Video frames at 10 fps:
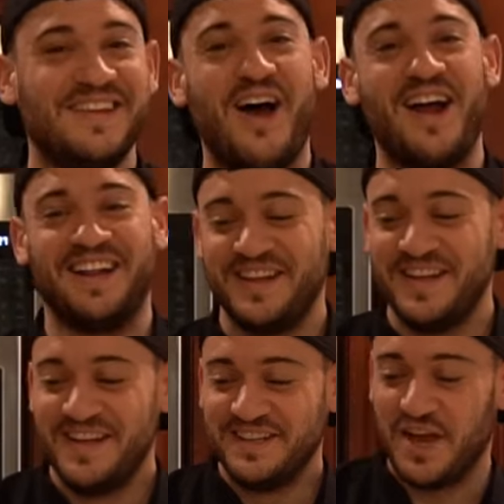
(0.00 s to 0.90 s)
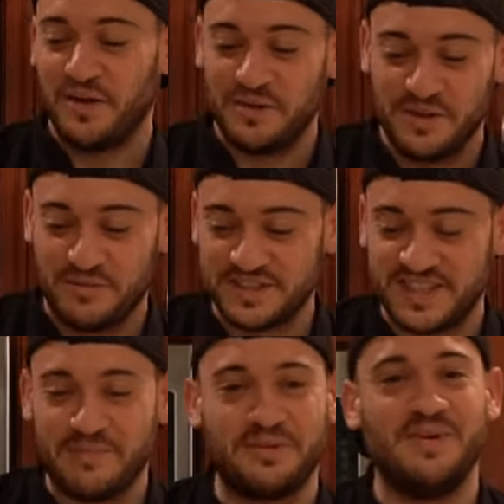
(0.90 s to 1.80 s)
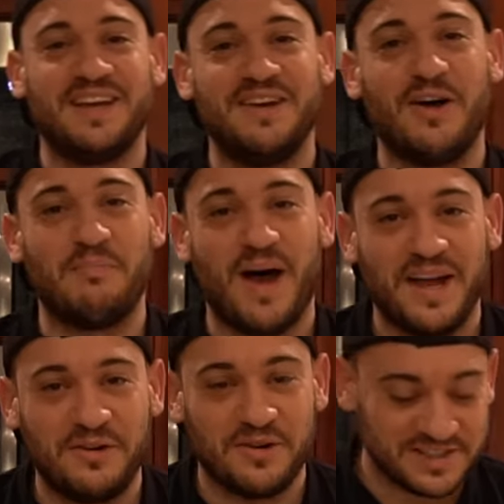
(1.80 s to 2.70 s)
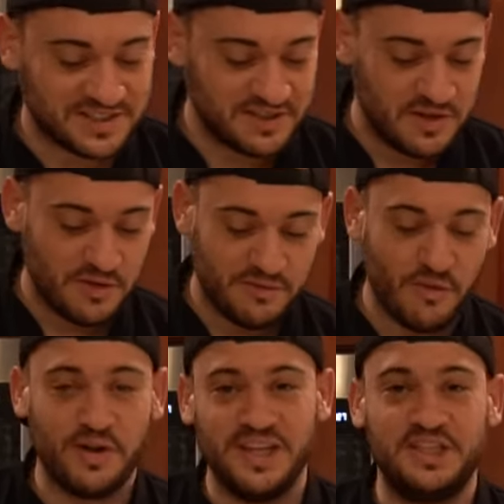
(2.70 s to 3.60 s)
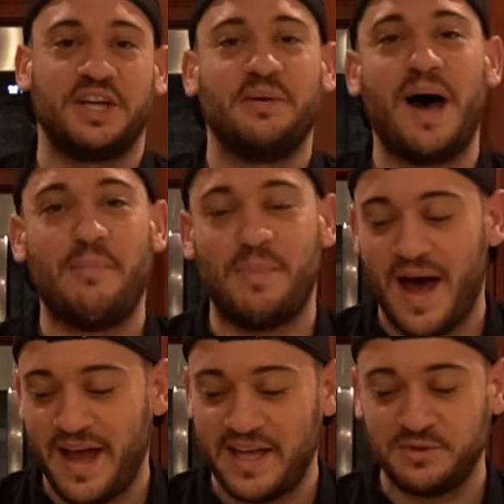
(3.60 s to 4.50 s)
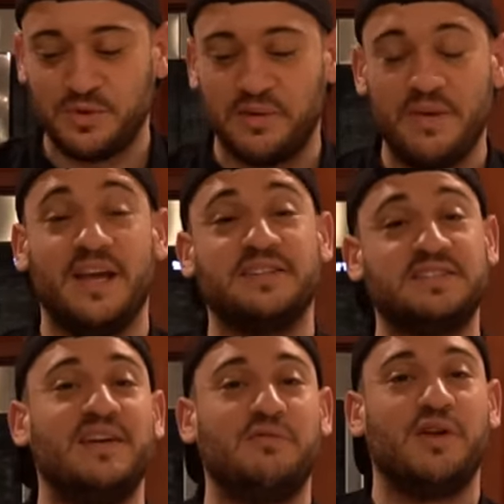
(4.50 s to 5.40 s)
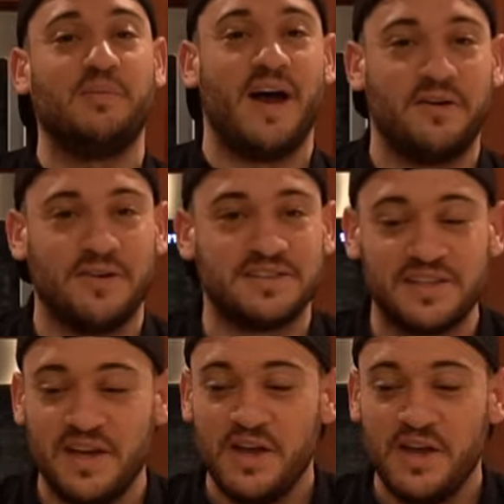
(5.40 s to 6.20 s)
Alright, so the first step to making our pie crust for the chicken pot pie is we're gonna make a savory pie crust.